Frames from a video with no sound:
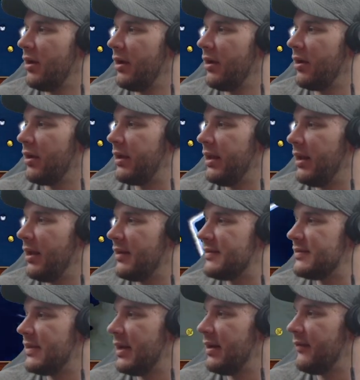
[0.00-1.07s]
I'm getting
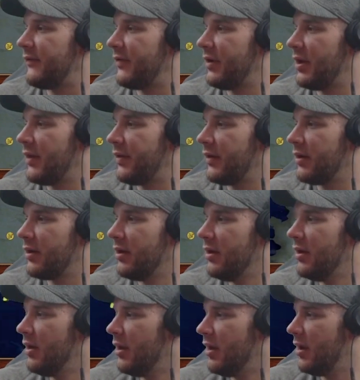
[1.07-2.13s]
excited for nothing.
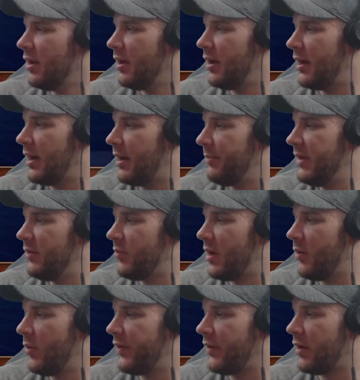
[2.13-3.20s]

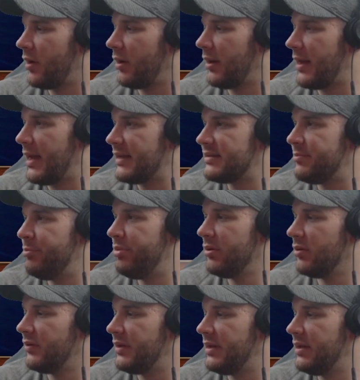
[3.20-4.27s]
Meanwhile, with our last
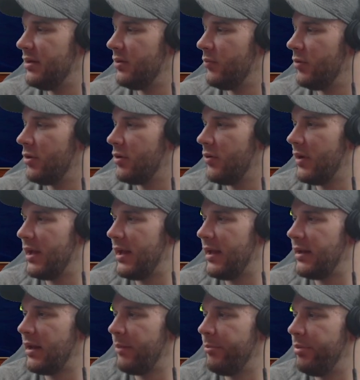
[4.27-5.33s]
build here, we'll go
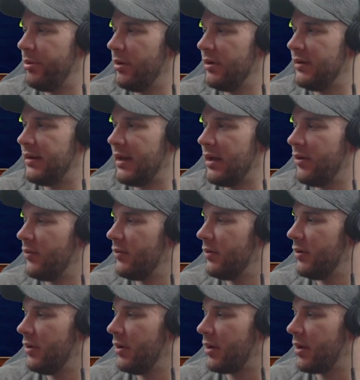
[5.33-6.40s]
ahead and put down
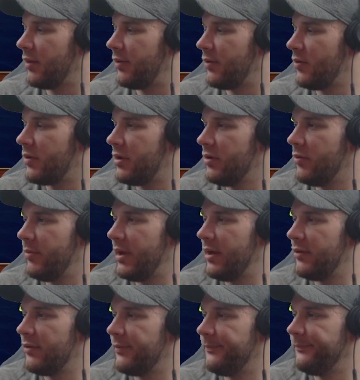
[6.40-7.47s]
a Cathokial
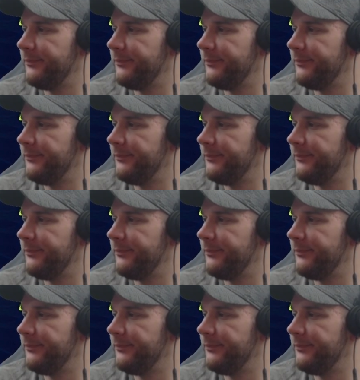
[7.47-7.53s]
Mound.